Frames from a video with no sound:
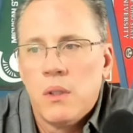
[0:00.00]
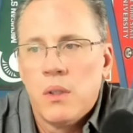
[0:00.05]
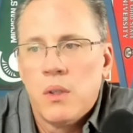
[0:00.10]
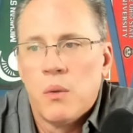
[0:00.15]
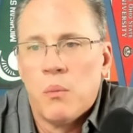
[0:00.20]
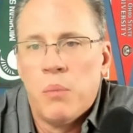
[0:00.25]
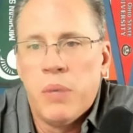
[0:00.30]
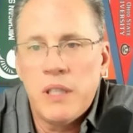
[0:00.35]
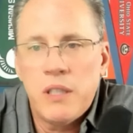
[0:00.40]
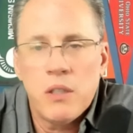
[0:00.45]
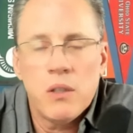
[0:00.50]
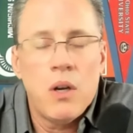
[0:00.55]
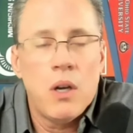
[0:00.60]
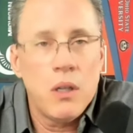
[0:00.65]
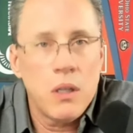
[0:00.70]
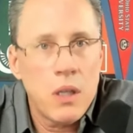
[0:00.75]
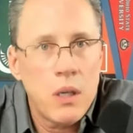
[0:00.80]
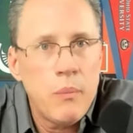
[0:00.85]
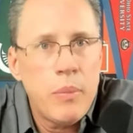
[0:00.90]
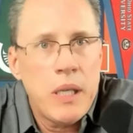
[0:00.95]
But they're all
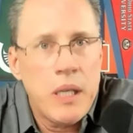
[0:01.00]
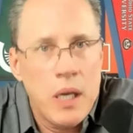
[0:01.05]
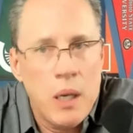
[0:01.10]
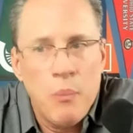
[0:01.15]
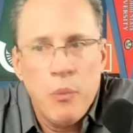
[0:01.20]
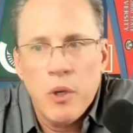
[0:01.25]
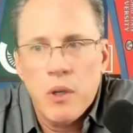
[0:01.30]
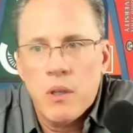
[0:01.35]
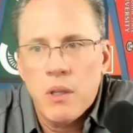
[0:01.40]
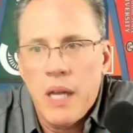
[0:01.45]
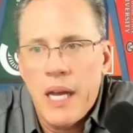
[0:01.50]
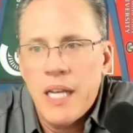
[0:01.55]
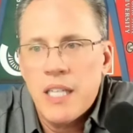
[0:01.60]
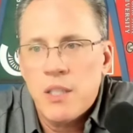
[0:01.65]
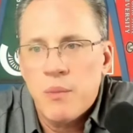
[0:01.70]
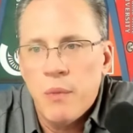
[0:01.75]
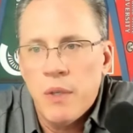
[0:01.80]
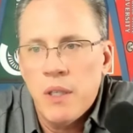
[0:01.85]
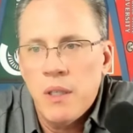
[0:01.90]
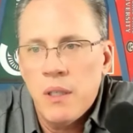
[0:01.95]
going to be
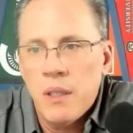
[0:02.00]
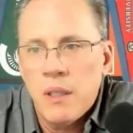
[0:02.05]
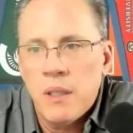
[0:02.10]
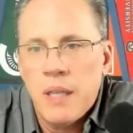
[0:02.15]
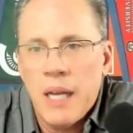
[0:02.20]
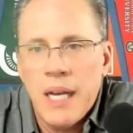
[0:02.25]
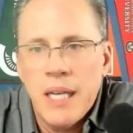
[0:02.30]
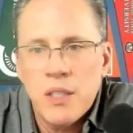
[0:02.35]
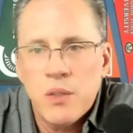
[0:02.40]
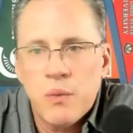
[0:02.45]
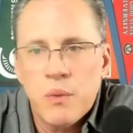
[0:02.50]
upperclassmen and guys